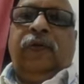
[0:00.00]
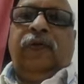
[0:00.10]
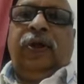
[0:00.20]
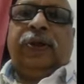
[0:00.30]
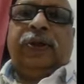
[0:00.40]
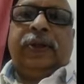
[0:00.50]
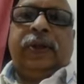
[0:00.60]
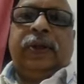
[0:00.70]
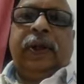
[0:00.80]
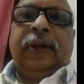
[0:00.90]

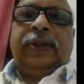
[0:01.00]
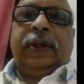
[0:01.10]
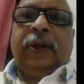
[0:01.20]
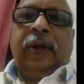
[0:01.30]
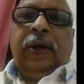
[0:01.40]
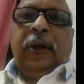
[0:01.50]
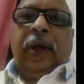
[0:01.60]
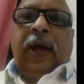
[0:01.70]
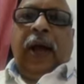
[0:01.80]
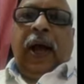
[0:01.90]
it is a
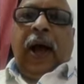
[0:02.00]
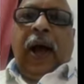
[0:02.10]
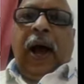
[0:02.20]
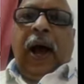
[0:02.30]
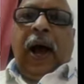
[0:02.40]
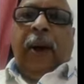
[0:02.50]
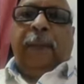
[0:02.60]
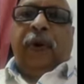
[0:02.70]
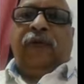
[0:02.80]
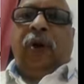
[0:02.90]

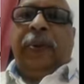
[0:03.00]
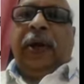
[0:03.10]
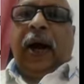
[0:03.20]
performing